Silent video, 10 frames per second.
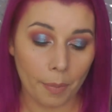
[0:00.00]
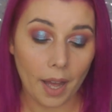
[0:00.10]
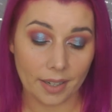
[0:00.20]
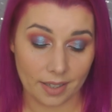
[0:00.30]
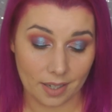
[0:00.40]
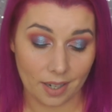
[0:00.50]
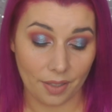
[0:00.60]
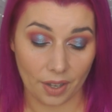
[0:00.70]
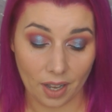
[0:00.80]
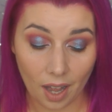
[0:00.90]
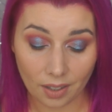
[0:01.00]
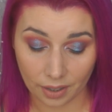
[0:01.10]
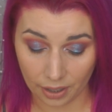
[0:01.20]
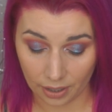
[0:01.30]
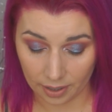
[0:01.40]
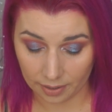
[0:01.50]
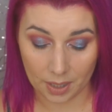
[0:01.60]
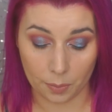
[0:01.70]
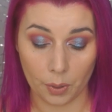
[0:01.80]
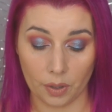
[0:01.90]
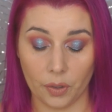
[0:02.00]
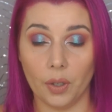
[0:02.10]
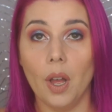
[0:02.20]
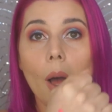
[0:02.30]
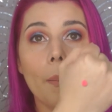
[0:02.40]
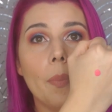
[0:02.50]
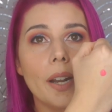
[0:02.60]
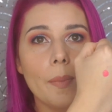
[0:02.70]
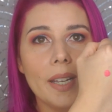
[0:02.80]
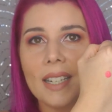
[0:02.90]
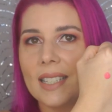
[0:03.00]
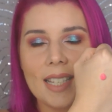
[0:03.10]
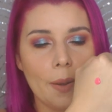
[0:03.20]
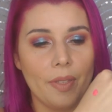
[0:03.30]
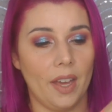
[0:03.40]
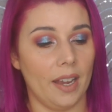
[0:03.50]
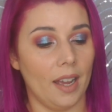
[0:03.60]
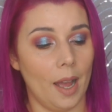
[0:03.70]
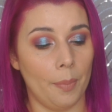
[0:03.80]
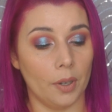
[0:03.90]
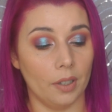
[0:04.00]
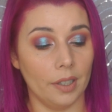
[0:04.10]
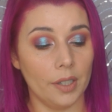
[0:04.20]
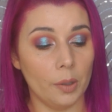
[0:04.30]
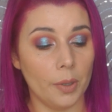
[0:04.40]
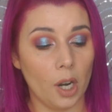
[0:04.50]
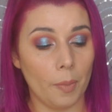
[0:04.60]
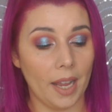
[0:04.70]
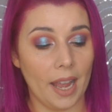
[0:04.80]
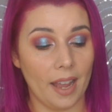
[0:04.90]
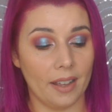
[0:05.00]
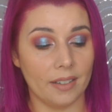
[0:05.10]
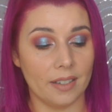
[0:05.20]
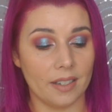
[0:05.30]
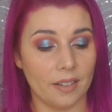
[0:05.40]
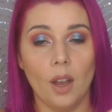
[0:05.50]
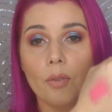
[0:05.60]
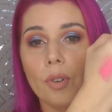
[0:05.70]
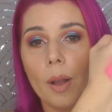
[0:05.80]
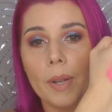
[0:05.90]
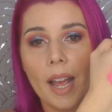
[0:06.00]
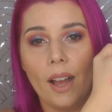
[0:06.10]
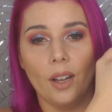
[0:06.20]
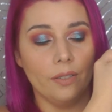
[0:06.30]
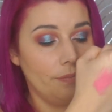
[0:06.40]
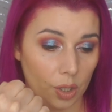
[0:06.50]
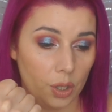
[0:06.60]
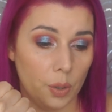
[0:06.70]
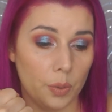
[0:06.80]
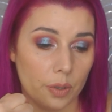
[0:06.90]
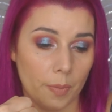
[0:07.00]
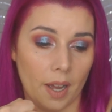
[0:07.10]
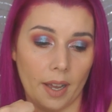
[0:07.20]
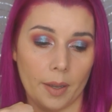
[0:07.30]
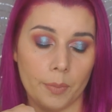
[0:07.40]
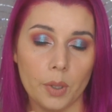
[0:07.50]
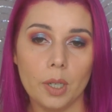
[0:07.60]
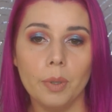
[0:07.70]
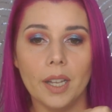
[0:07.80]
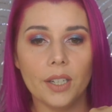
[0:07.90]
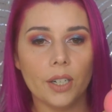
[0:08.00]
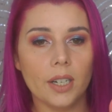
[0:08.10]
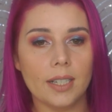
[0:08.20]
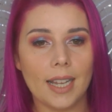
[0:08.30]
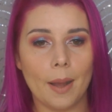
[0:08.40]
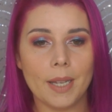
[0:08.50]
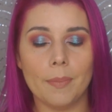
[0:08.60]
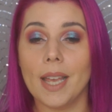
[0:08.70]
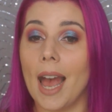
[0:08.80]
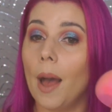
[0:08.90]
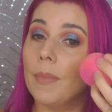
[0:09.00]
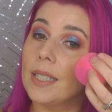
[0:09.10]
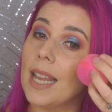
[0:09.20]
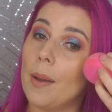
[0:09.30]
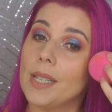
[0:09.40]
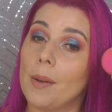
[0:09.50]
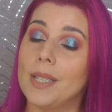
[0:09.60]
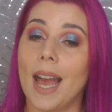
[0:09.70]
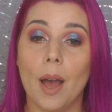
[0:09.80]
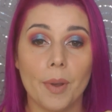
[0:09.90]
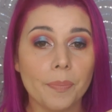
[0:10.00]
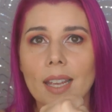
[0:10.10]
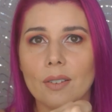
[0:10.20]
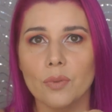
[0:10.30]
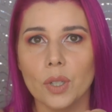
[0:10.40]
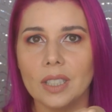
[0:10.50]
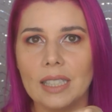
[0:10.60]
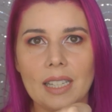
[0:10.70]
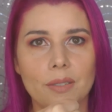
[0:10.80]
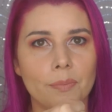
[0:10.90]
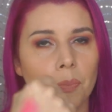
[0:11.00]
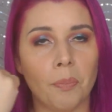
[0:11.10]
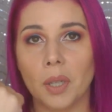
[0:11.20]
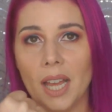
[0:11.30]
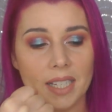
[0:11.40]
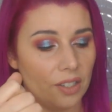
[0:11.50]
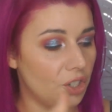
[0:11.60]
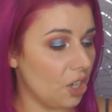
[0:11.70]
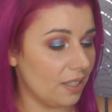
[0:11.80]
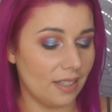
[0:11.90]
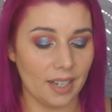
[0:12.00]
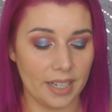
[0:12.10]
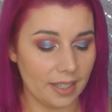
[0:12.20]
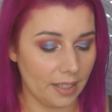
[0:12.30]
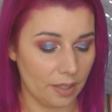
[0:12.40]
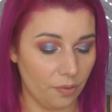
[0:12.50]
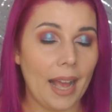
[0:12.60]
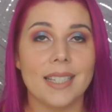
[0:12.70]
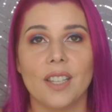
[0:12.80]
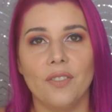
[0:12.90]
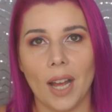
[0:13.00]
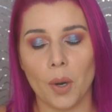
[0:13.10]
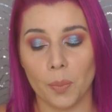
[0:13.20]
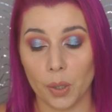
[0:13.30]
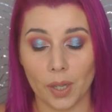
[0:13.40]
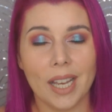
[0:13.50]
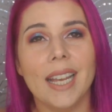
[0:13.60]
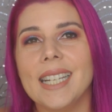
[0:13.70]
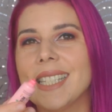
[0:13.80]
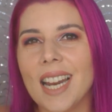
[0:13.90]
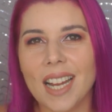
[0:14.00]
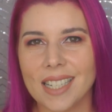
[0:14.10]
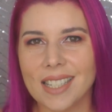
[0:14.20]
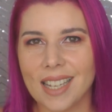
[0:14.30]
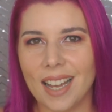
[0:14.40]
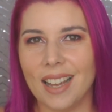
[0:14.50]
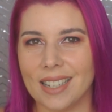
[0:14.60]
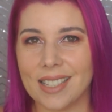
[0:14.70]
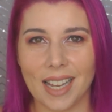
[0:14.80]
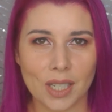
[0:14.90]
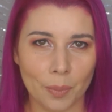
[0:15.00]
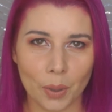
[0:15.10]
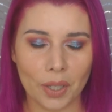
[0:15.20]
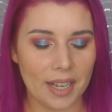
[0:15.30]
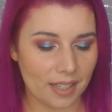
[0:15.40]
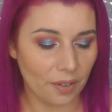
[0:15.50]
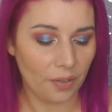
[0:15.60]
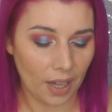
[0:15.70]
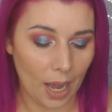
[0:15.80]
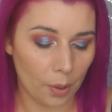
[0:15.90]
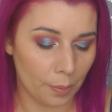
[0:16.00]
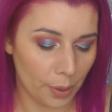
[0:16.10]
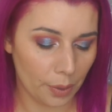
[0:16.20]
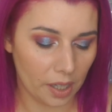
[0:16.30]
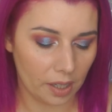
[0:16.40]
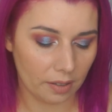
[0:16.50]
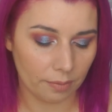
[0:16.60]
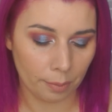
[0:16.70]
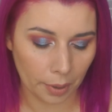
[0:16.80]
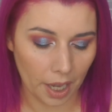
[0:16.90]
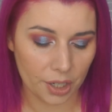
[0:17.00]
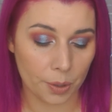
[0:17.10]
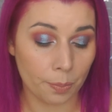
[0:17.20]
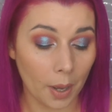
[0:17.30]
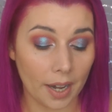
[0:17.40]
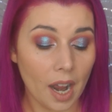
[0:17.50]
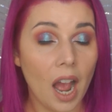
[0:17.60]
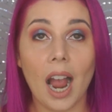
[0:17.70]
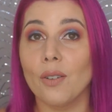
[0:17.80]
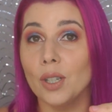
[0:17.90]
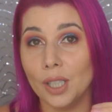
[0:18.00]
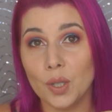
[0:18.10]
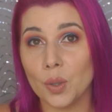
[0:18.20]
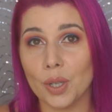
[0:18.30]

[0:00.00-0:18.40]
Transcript: but the color is beautiful. But I mean, same thing. I put a little bit on my hand, rub it out, use my beauty blender, tap, tap, tap, dab, dab, dab. It really blends just as nicely as the Flower Beauty. It's not as accessible as the Flower Beauty blush, but I really enjoy